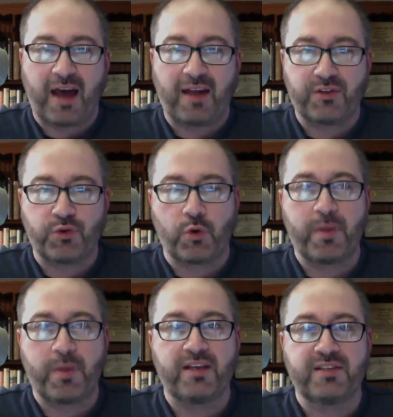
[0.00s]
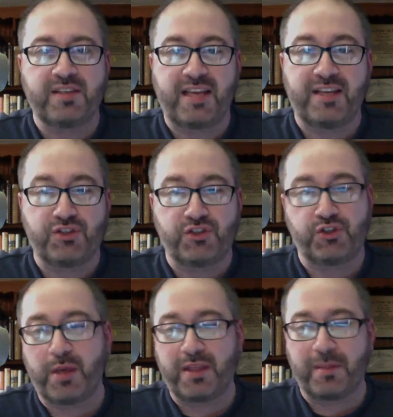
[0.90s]
on tour because he is
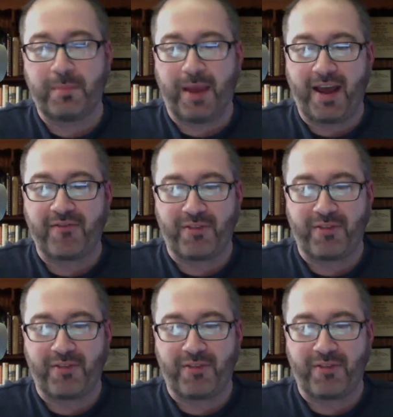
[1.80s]
suing the band